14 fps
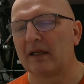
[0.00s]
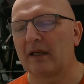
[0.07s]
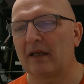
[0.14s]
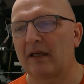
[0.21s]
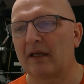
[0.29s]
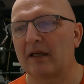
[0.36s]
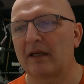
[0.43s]

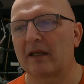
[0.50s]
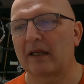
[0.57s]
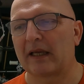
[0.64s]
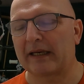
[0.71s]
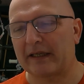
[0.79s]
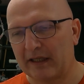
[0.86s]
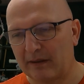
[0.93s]

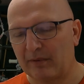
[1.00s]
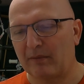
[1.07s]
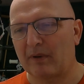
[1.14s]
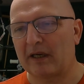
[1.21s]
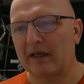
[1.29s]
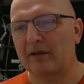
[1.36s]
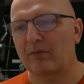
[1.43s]
And keep in
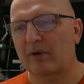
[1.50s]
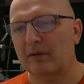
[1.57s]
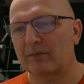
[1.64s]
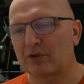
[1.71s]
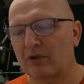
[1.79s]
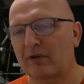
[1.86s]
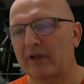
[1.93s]
mind, what
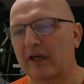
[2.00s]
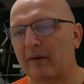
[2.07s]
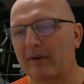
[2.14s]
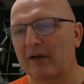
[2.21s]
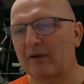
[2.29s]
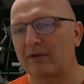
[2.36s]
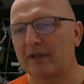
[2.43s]
I'm talking
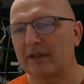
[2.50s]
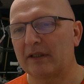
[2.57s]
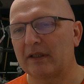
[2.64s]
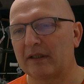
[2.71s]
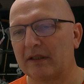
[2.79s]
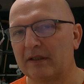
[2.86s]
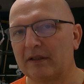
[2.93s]
about
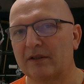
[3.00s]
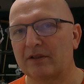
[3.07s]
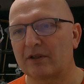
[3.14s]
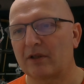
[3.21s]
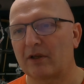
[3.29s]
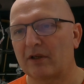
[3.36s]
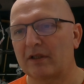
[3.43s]
here
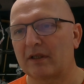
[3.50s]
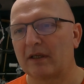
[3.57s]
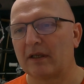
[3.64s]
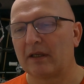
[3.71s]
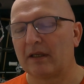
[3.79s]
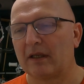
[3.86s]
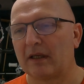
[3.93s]
is
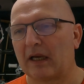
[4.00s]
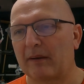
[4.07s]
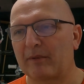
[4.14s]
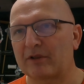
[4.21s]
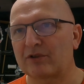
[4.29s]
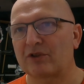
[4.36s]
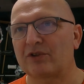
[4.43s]
I'm
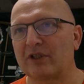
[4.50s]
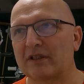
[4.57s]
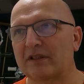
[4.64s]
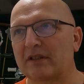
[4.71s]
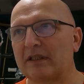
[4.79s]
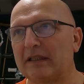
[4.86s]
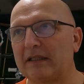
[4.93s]
not
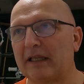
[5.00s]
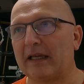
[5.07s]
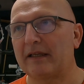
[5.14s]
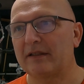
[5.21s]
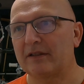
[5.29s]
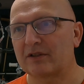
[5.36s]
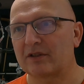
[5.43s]
suggesting
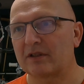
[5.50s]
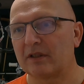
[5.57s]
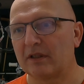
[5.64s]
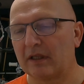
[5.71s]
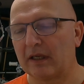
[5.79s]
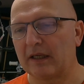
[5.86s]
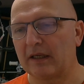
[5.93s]
that it's
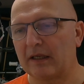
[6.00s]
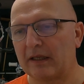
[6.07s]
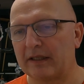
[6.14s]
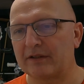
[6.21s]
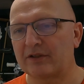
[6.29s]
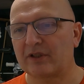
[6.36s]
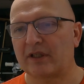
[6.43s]

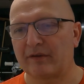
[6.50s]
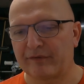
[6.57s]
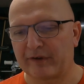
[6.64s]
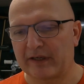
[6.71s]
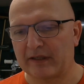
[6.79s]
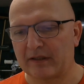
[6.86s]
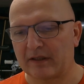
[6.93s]

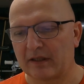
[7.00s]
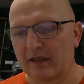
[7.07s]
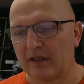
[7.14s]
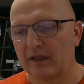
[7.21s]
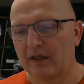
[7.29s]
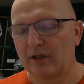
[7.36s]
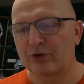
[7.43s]
insignificant
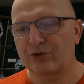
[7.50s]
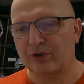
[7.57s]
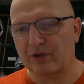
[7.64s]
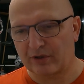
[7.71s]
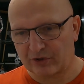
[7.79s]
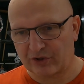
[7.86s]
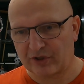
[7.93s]
to
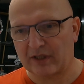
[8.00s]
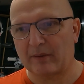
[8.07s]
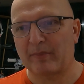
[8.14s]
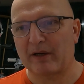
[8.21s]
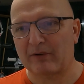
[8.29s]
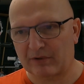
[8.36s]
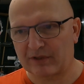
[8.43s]
consider
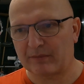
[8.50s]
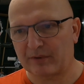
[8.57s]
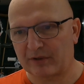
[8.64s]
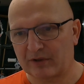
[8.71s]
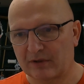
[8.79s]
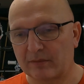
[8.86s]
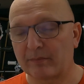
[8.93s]
powder
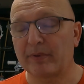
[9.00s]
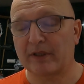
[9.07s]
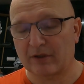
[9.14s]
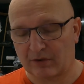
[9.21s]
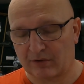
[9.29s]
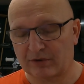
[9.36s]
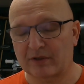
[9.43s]
temperature,
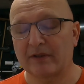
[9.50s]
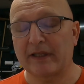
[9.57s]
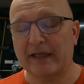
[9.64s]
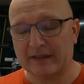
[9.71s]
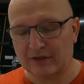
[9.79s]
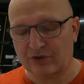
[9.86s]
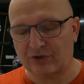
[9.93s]
because
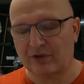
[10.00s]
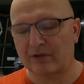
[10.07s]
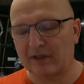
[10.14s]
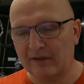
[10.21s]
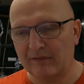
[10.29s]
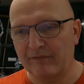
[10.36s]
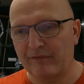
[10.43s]
that's
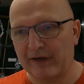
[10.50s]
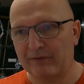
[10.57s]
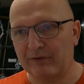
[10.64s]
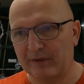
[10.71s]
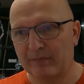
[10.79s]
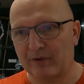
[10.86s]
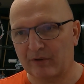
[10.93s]
certainly
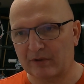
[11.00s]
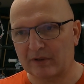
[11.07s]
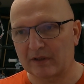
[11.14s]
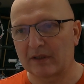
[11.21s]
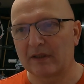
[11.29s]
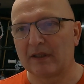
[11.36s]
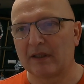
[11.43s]
very important,